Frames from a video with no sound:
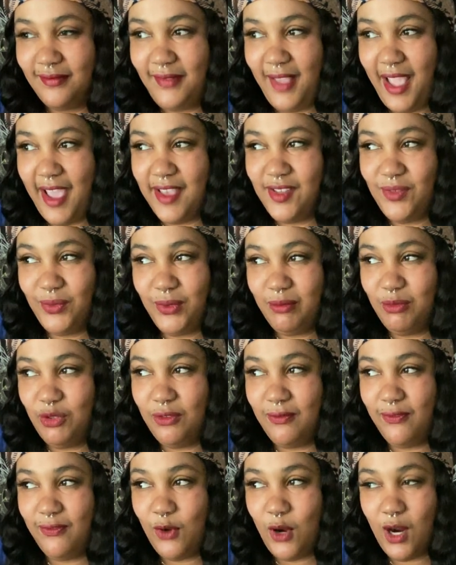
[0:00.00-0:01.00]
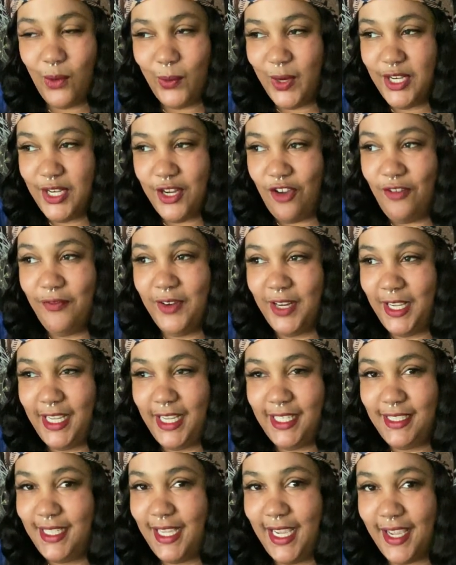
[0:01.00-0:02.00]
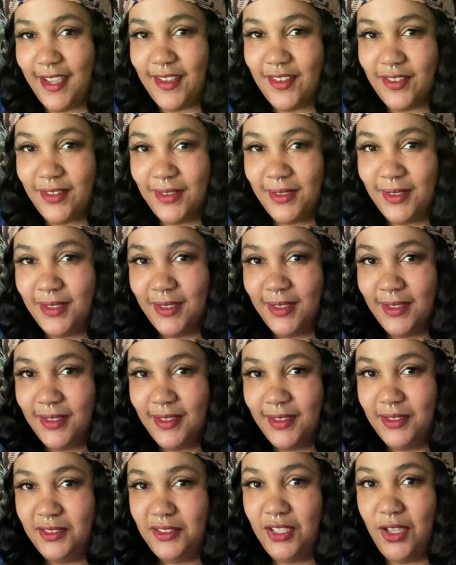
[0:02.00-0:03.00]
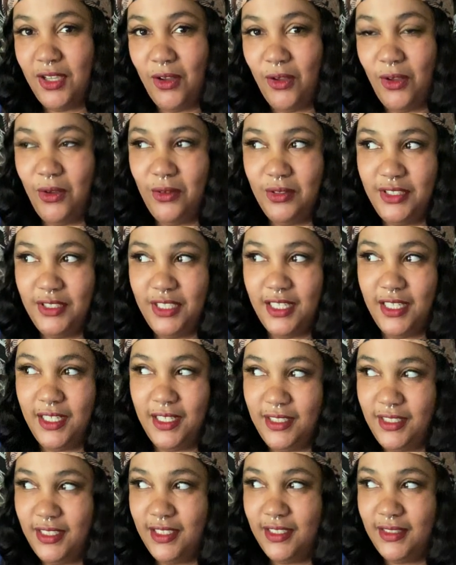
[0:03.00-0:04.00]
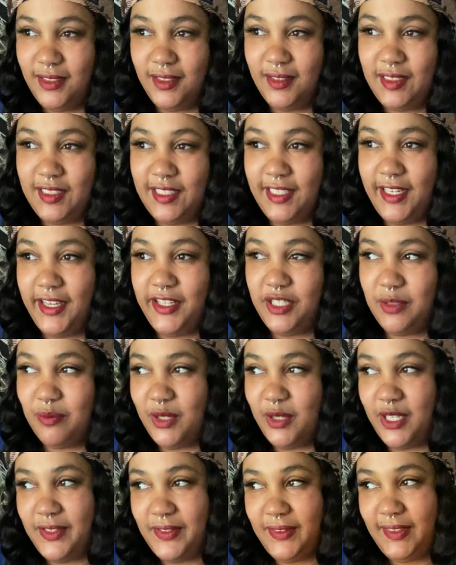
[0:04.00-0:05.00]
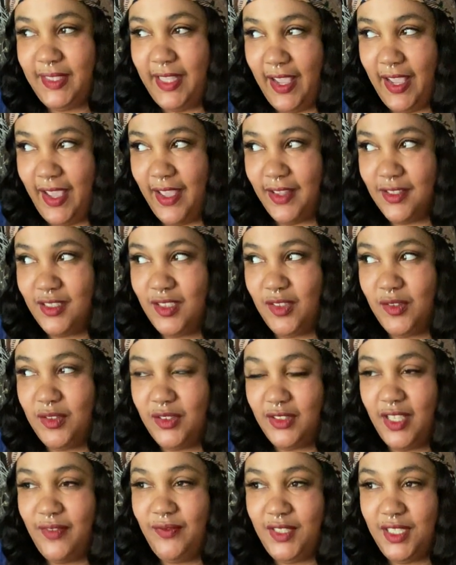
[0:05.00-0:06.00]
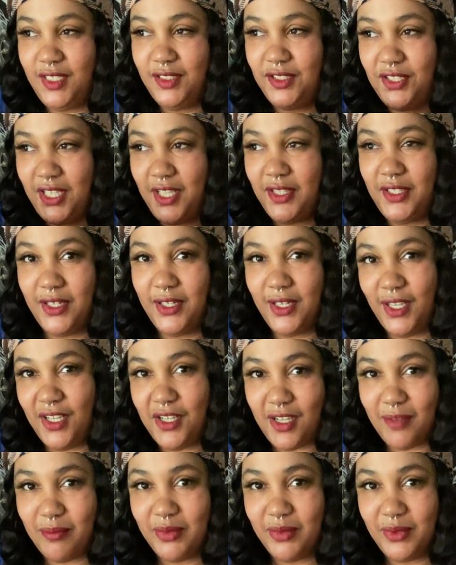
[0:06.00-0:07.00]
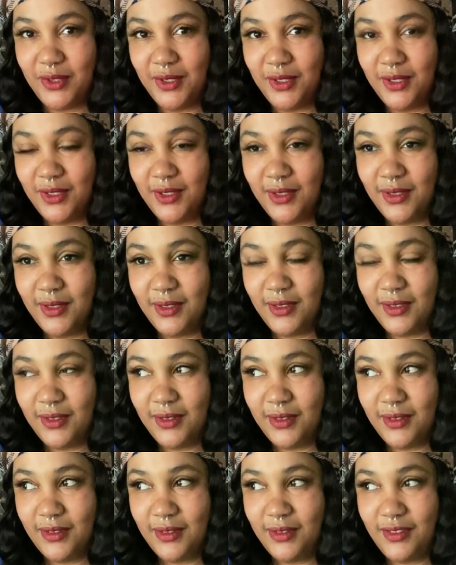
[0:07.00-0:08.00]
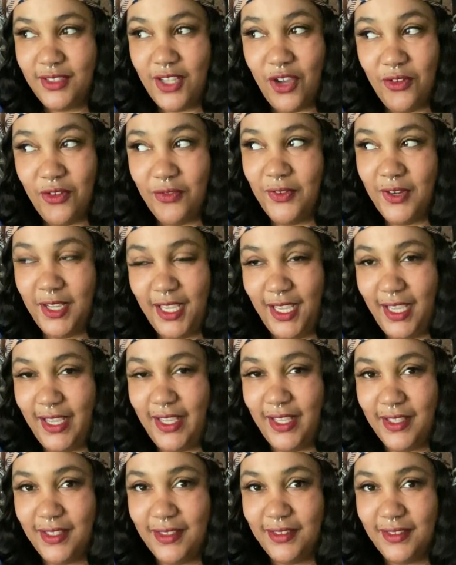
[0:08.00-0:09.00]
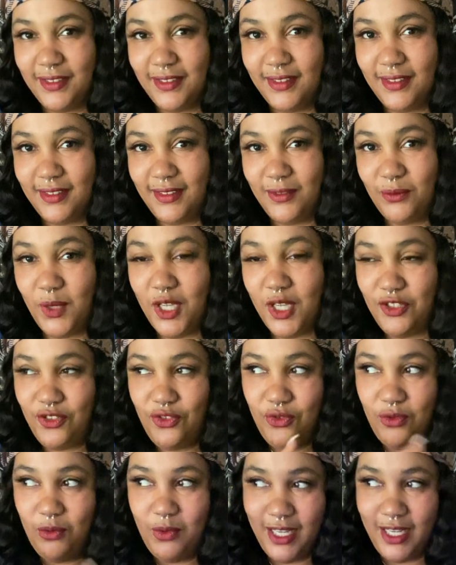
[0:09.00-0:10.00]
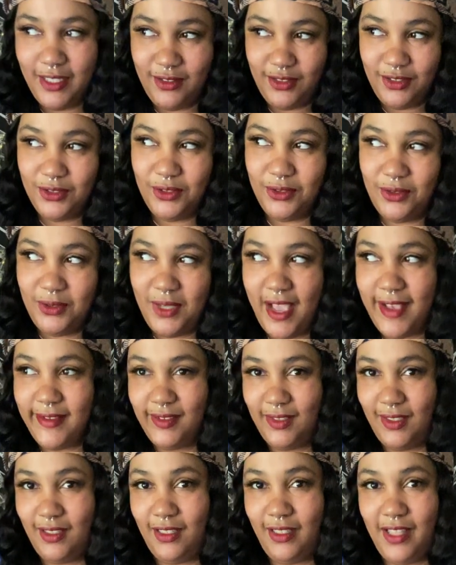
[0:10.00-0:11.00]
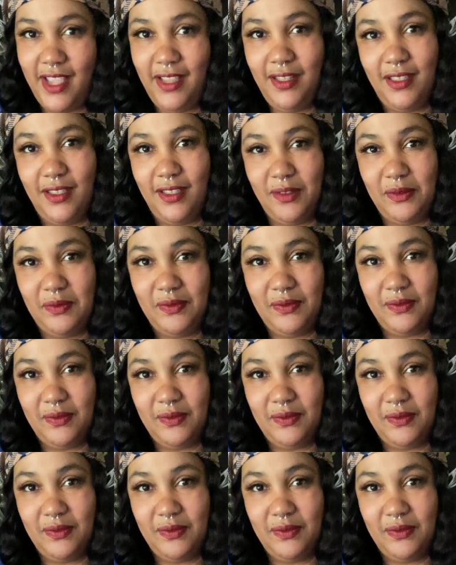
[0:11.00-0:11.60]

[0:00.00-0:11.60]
As we move forward, don't forget that. To hold your sister and your brother's hand, to lift each other up. Don't forget what you went through as a collective.